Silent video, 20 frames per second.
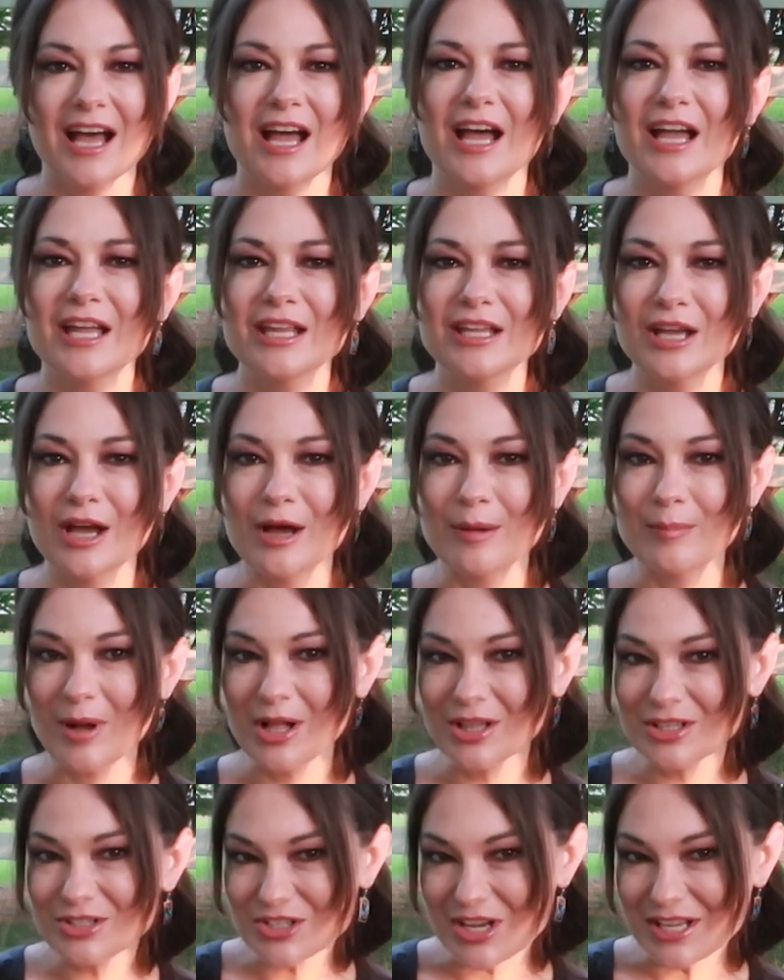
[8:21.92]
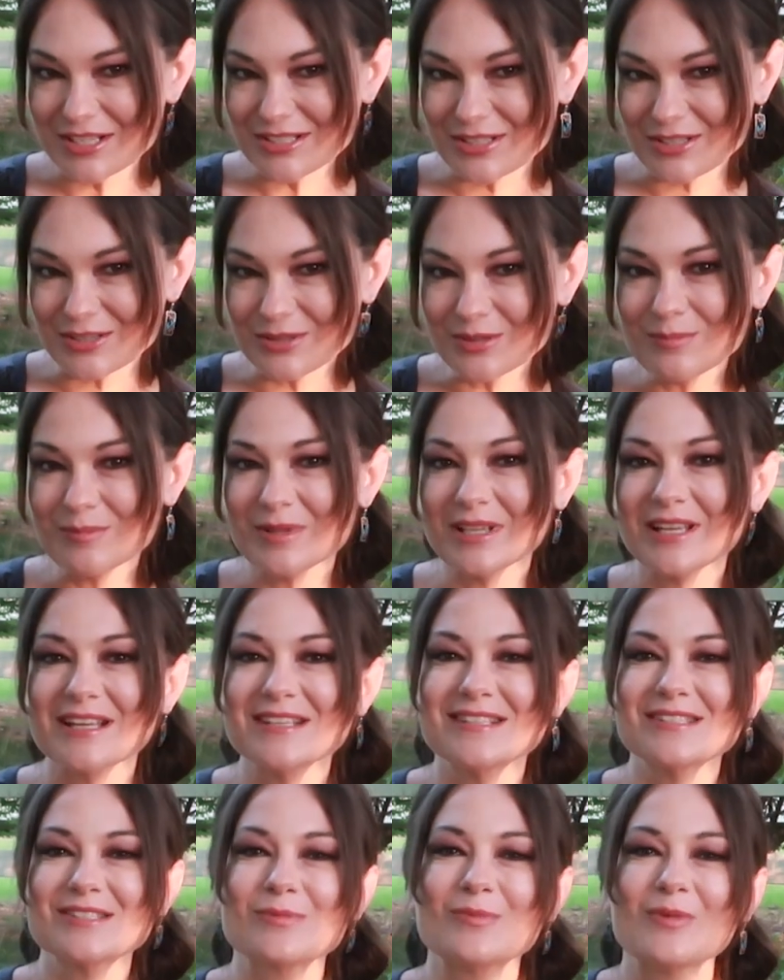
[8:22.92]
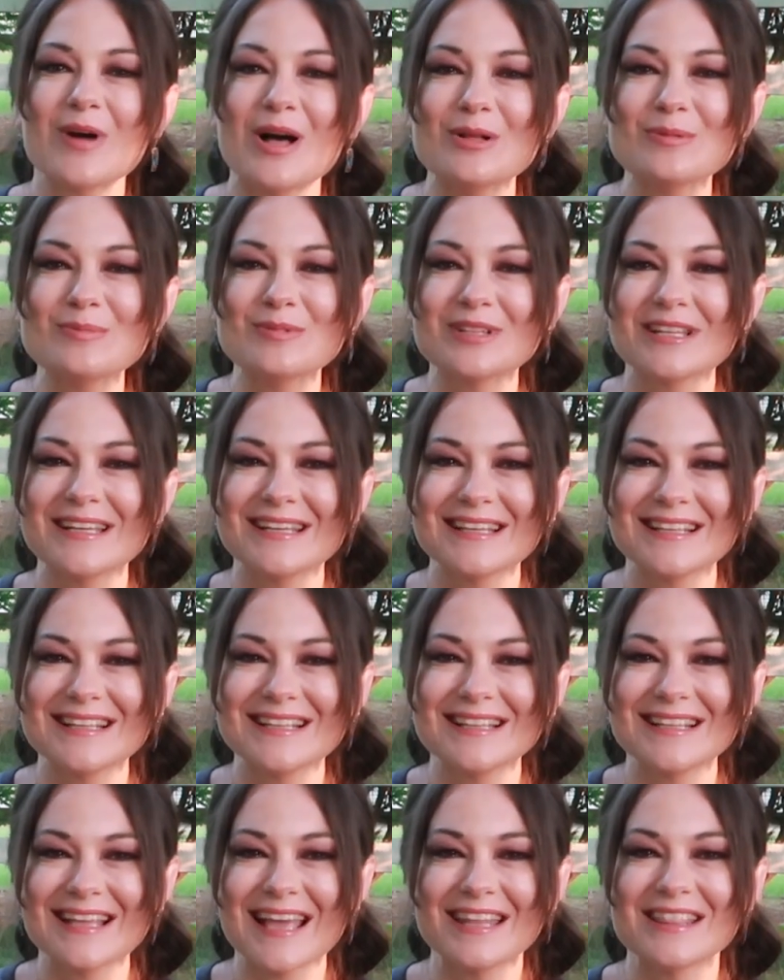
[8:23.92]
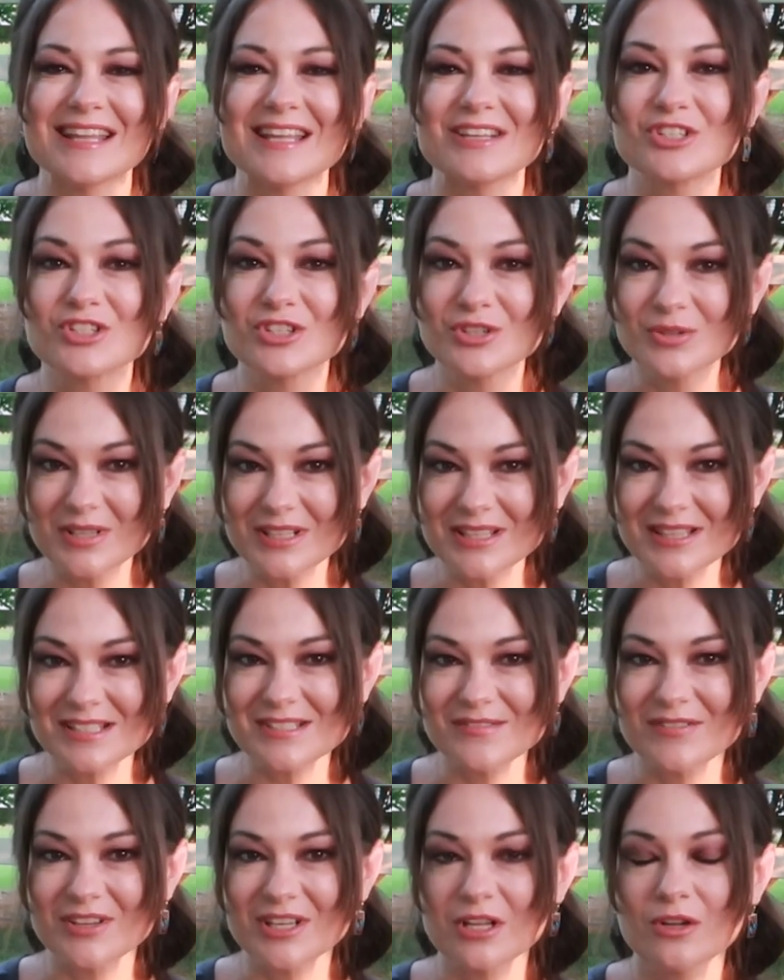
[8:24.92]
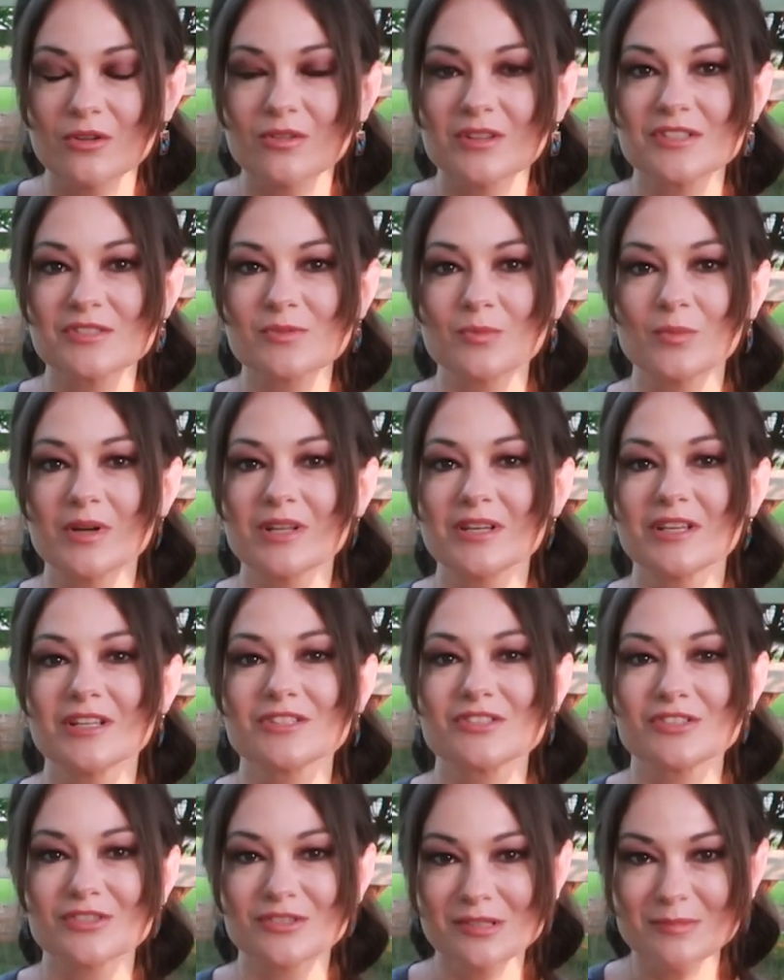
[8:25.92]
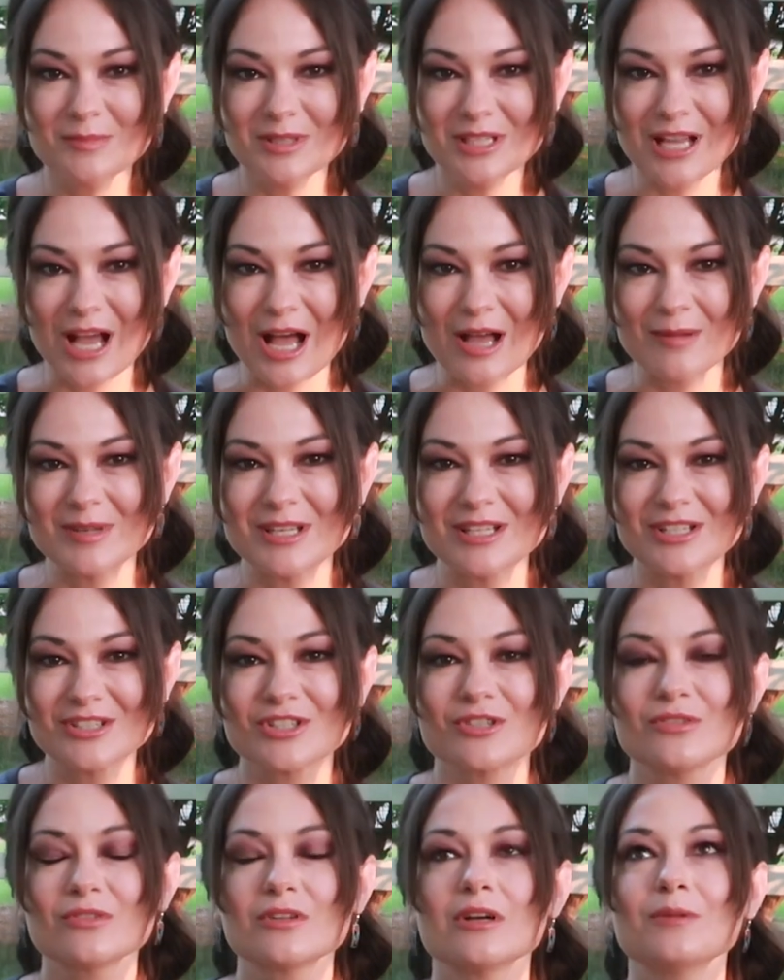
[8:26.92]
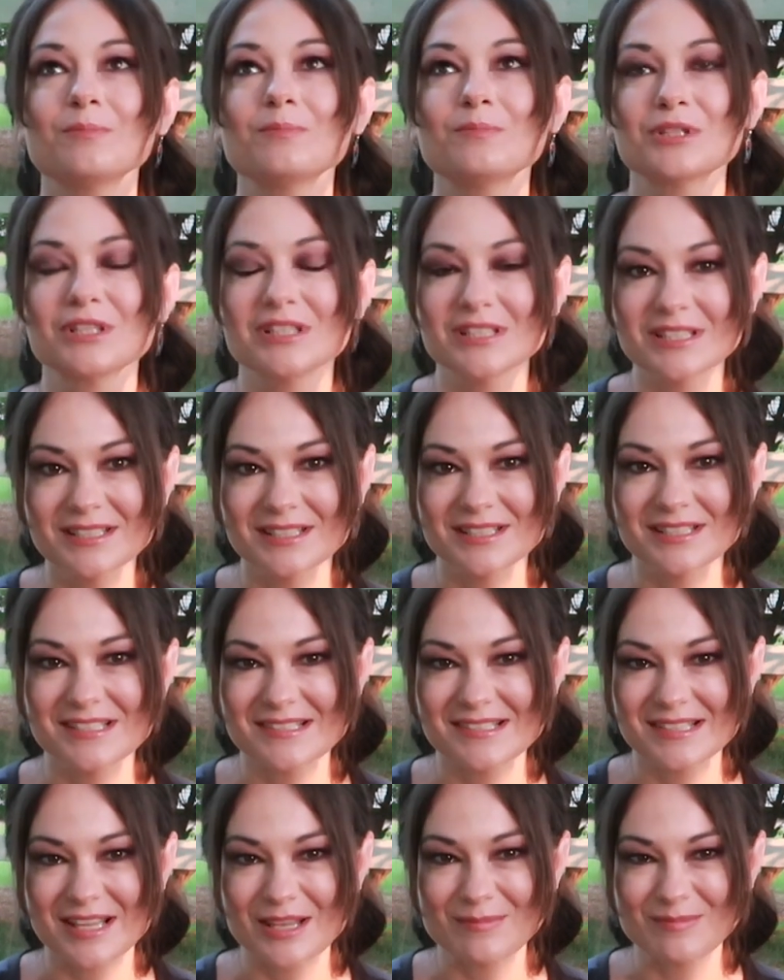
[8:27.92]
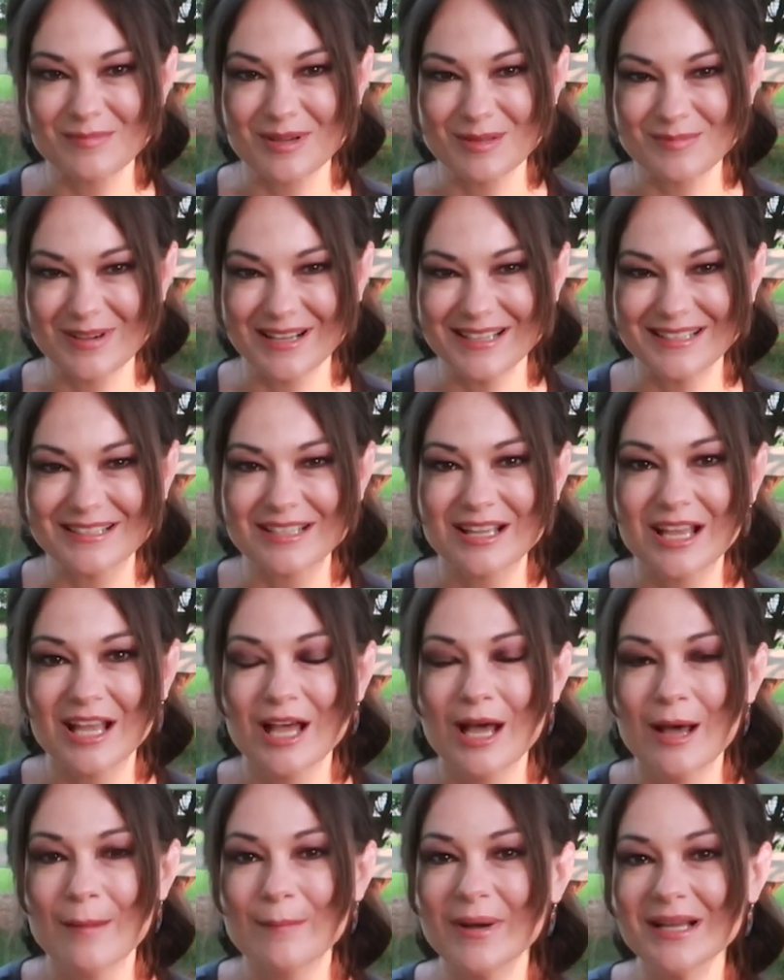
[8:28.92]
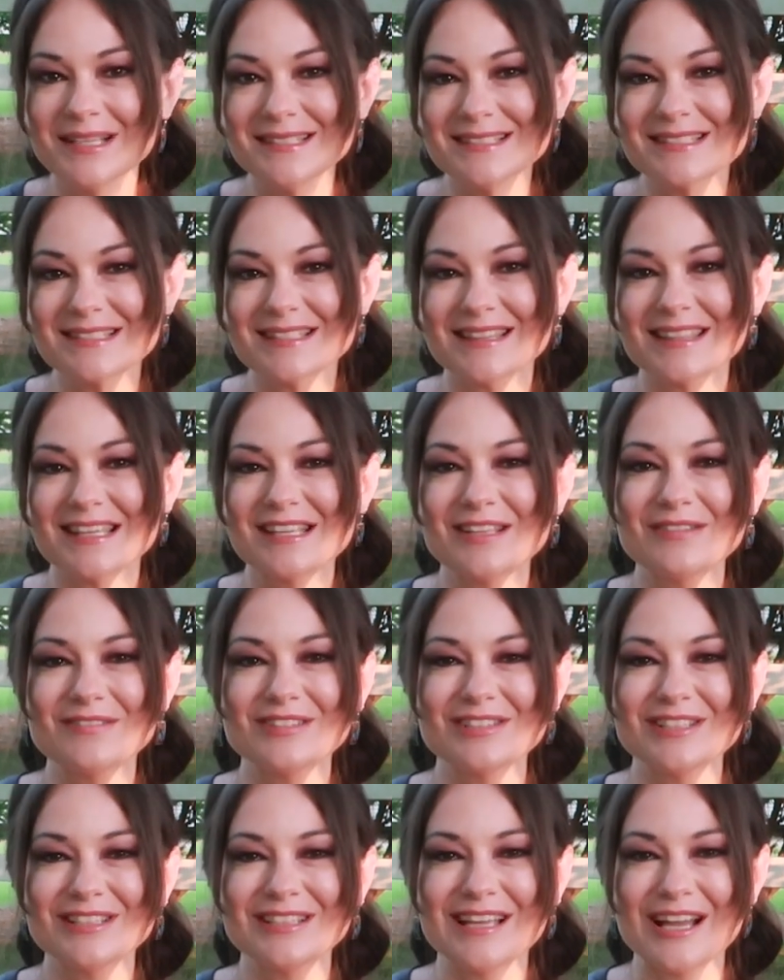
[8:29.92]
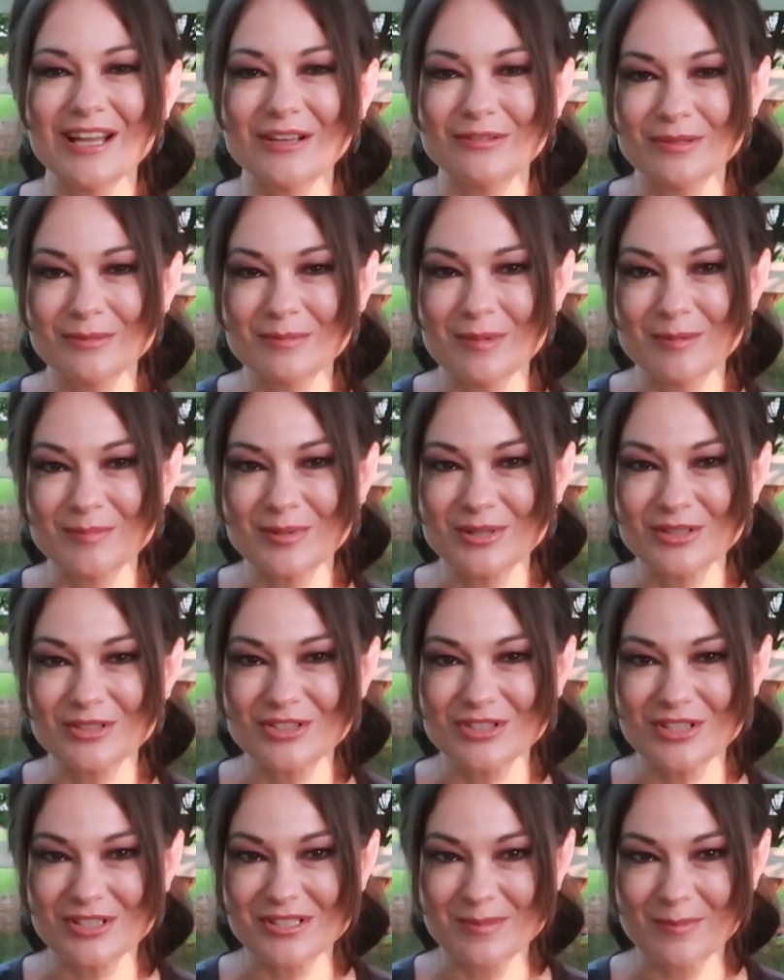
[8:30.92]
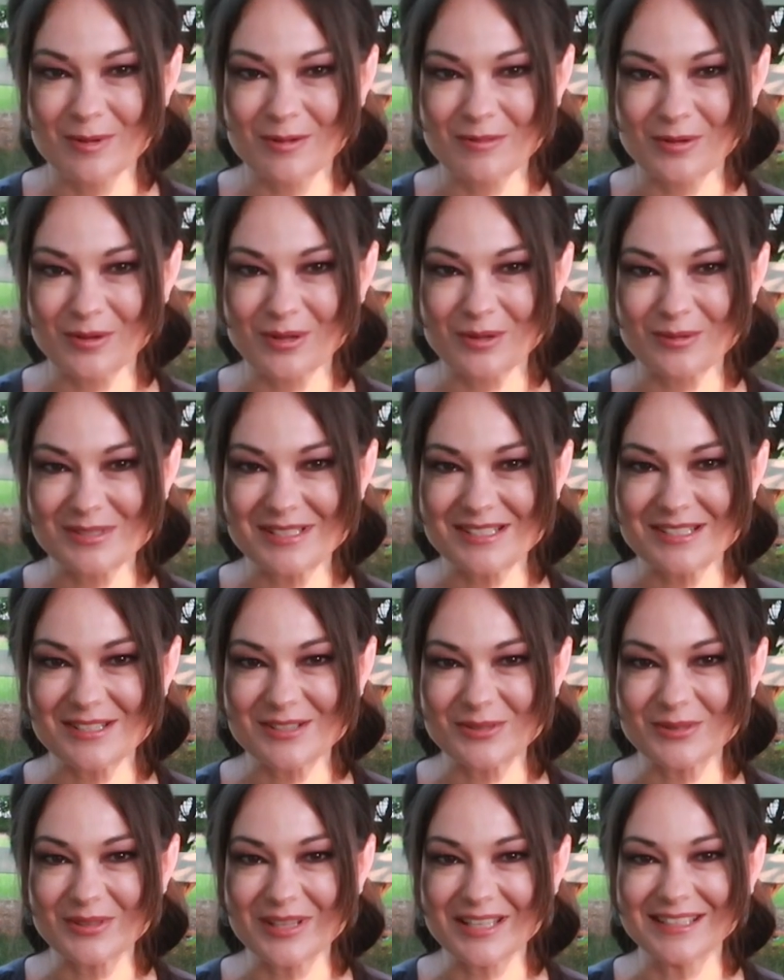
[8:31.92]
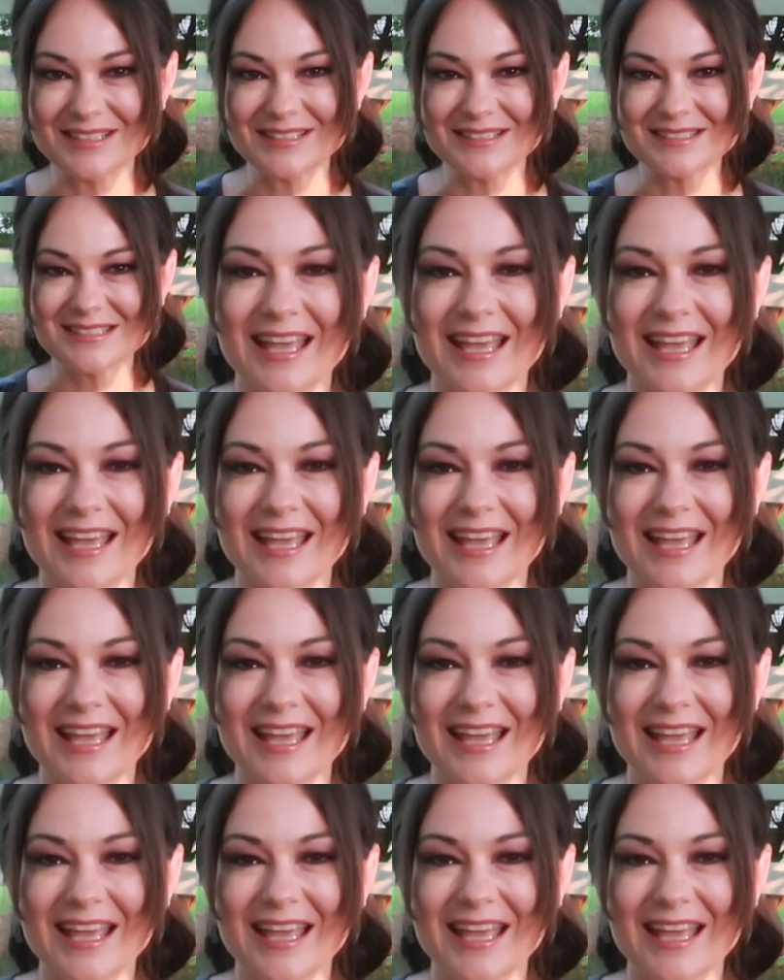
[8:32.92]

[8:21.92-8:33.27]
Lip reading: I apologize too, because while planning and then shooting this video, this one extremely common issue completely escaped my mind, but thankfully I remembered just before it was too late.